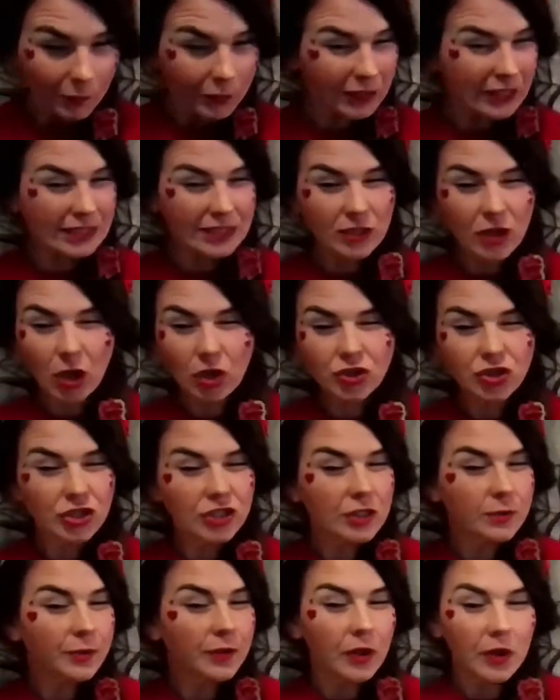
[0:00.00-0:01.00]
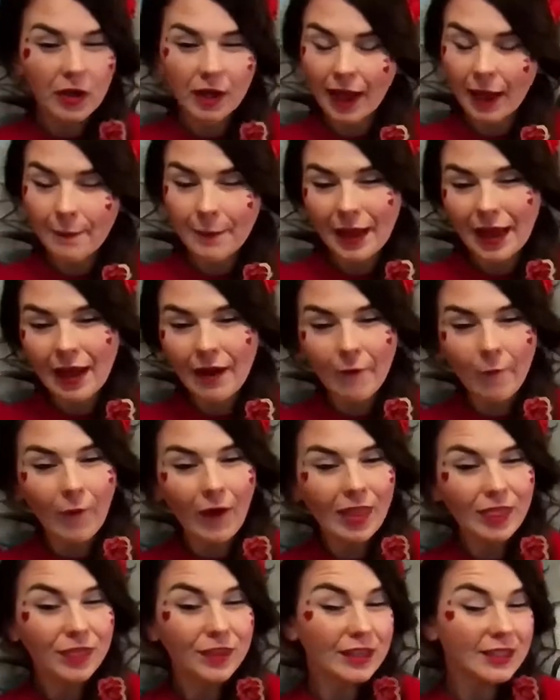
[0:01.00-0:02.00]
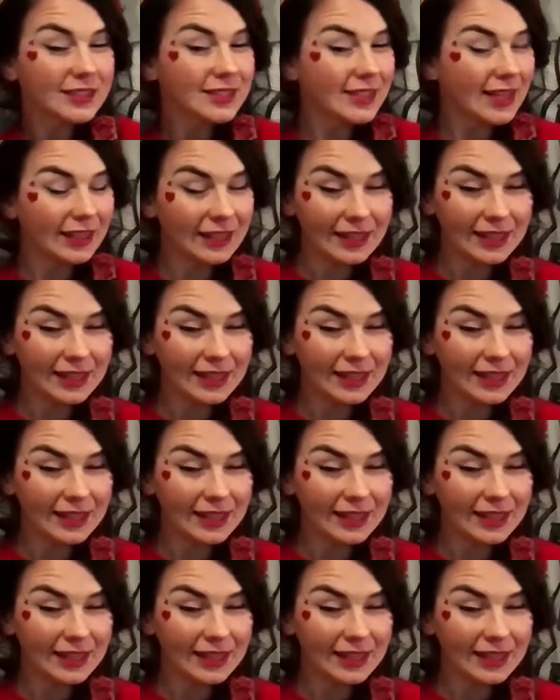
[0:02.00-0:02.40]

But it's not just a book about this